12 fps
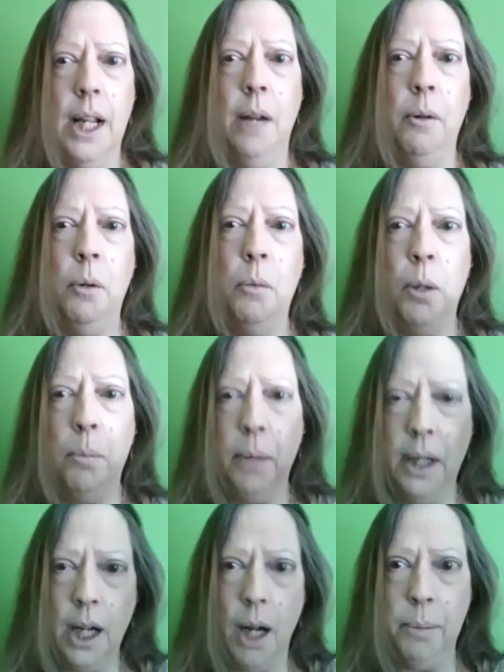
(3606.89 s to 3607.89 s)
And we want to
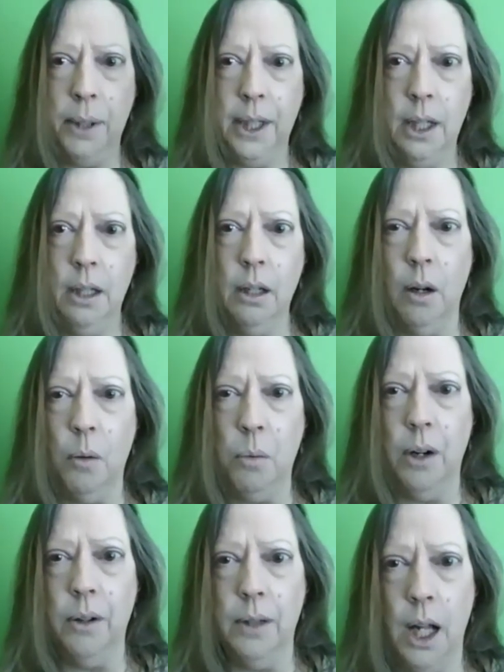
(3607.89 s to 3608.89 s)
be up here
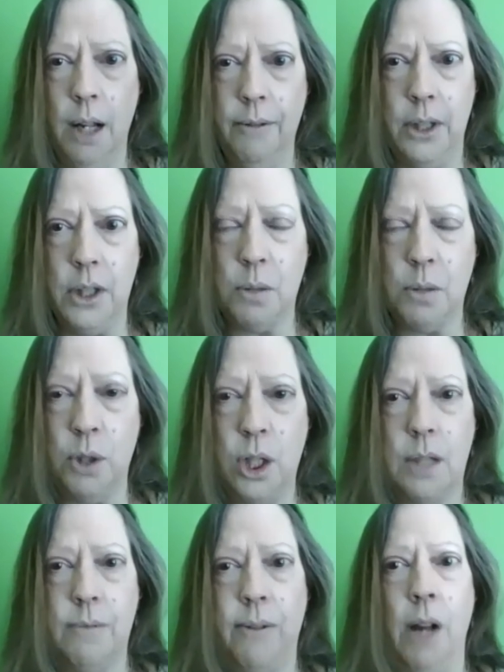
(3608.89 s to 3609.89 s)
where love is, which
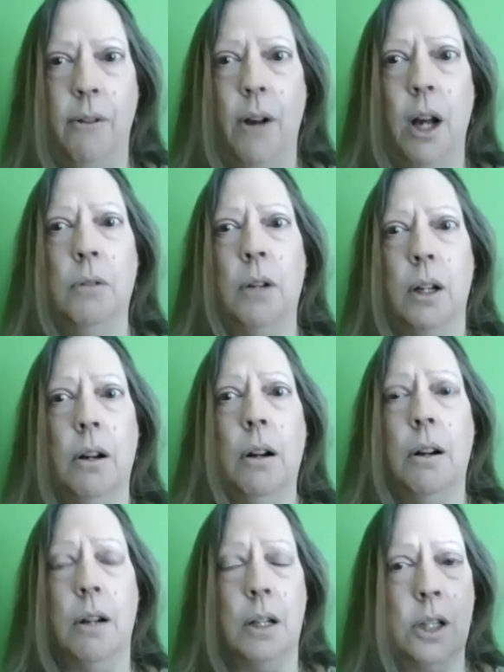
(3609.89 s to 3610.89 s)
is 500
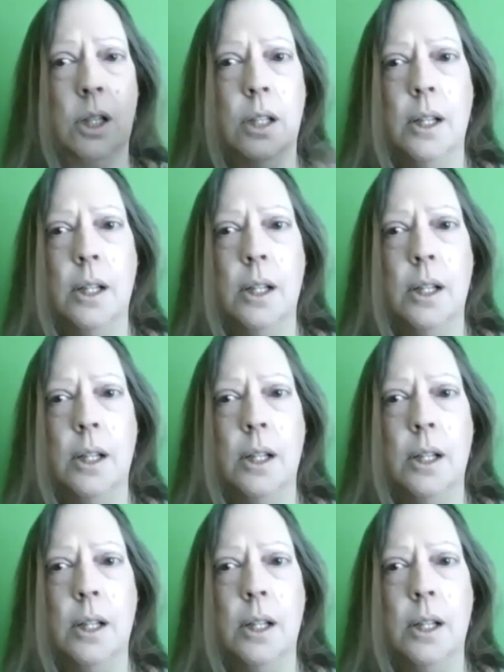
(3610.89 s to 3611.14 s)
hertz.